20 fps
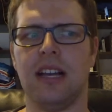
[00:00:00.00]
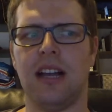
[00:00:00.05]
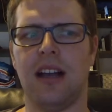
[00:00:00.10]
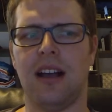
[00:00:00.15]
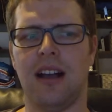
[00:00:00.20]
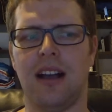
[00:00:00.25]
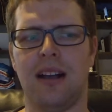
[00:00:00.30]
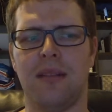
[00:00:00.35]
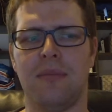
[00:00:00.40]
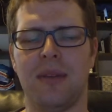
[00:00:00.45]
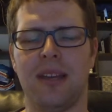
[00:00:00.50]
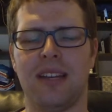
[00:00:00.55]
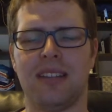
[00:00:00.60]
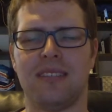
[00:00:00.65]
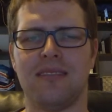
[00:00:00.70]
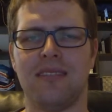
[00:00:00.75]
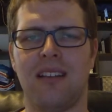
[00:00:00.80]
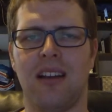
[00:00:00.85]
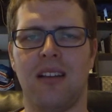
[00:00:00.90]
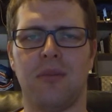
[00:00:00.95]

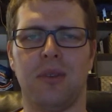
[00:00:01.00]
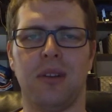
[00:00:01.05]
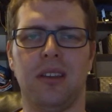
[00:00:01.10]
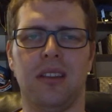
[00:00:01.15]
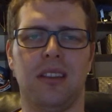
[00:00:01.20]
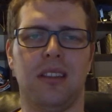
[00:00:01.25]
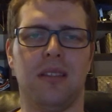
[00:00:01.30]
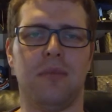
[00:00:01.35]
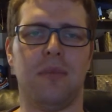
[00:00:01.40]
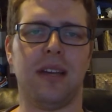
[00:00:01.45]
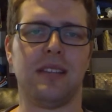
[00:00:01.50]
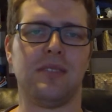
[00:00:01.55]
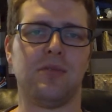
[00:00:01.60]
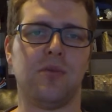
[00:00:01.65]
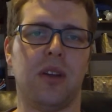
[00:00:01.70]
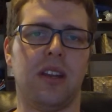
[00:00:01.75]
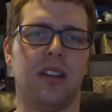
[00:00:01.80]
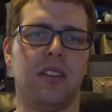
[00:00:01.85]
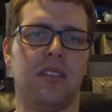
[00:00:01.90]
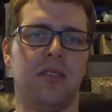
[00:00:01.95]
It's not really the best
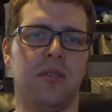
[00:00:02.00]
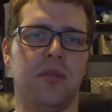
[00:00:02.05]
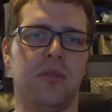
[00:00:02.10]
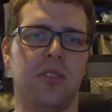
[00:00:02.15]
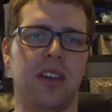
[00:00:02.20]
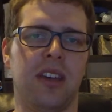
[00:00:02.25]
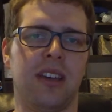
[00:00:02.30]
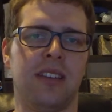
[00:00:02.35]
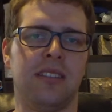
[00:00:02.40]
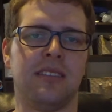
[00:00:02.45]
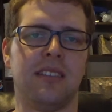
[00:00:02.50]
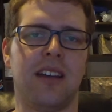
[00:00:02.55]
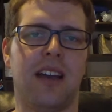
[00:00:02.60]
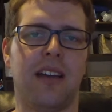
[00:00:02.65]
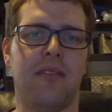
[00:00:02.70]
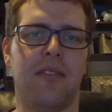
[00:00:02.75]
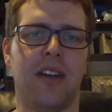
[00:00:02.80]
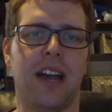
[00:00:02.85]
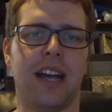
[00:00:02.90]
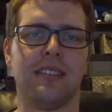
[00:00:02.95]
way to do things. I
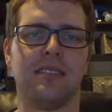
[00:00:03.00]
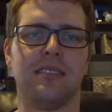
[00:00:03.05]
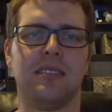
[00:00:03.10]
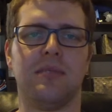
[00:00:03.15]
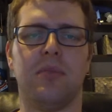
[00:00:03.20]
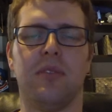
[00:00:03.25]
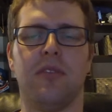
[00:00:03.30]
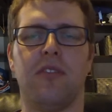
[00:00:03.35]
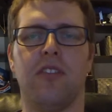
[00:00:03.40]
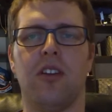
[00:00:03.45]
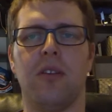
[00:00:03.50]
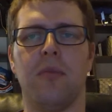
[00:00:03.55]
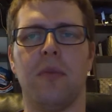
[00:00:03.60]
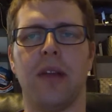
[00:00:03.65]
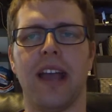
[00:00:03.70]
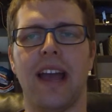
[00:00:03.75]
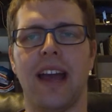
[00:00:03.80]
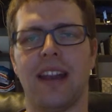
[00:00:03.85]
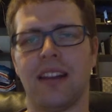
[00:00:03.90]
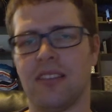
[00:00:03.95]
vastly prefer a
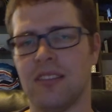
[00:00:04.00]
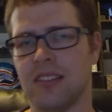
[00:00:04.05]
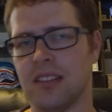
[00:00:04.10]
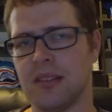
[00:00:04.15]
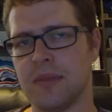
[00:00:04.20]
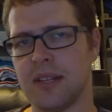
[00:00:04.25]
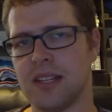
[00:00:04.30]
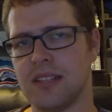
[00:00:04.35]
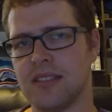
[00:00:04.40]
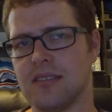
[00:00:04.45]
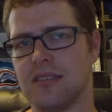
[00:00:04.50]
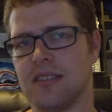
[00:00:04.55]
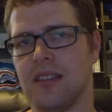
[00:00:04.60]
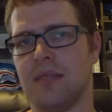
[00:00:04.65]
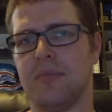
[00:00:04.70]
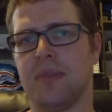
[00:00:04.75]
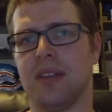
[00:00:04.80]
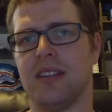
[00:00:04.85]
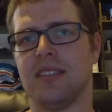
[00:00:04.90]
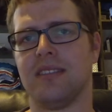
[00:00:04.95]
mechanical limited
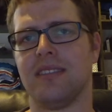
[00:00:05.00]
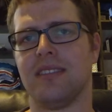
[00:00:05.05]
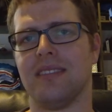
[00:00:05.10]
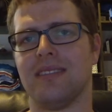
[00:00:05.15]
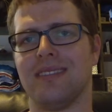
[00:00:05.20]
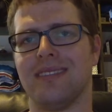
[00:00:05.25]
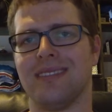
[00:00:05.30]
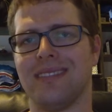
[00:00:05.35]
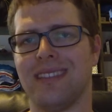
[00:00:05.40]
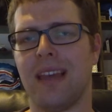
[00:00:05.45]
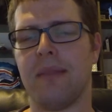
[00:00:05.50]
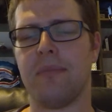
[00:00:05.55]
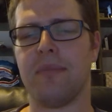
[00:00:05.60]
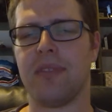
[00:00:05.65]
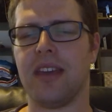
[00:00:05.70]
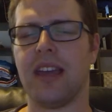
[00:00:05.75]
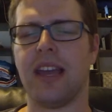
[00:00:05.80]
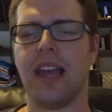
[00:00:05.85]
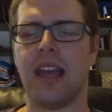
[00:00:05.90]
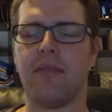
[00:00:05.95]
slip because it does the same
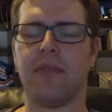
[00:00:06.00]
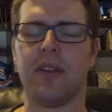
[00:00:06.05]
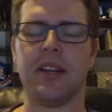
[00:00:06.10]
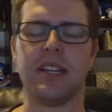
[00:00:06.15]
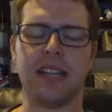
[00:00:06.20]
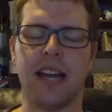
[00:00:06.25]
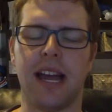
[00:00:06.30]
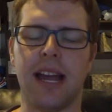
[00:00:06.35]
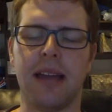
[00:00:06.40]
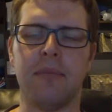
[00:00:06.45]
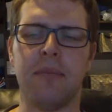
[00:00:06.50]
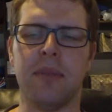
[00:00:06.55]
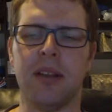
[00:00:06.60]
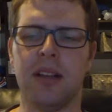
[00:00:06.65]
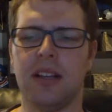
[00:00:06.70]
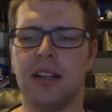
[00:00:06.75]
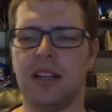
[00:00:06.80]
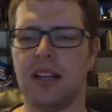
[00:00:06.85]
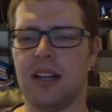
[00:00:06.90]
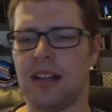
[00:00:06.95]
thing every time.
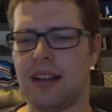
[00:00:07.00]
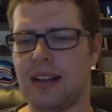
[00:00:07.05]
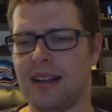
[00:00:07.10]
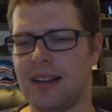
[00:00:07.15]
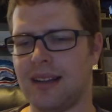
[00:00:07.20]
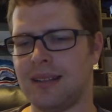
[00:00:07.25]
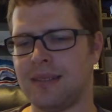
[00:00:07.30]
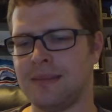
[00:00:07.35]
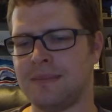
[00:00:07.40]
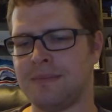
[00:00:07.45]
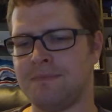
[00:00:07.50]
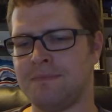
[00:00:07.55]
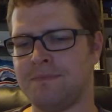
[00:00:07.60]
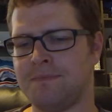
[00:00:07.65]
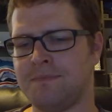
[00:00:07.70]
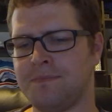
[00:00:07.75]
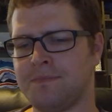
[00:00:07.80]
And